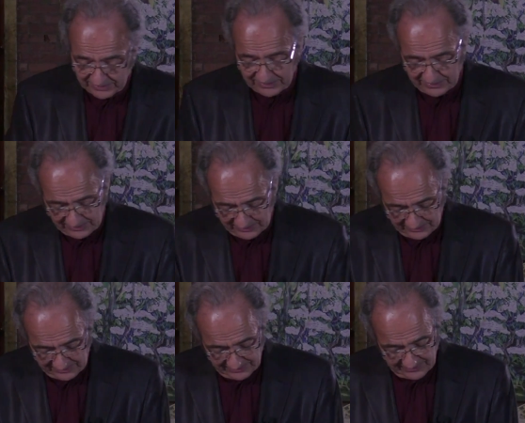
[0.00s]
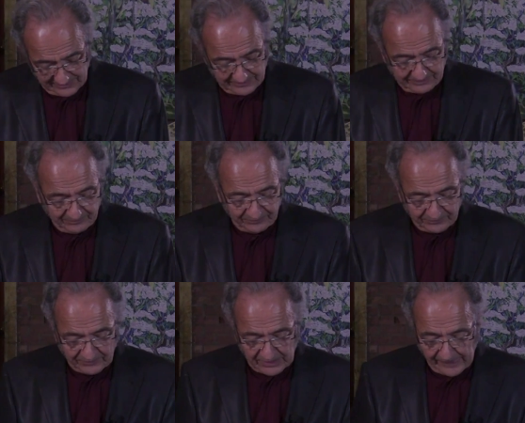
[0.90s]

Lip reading: (no one is talking)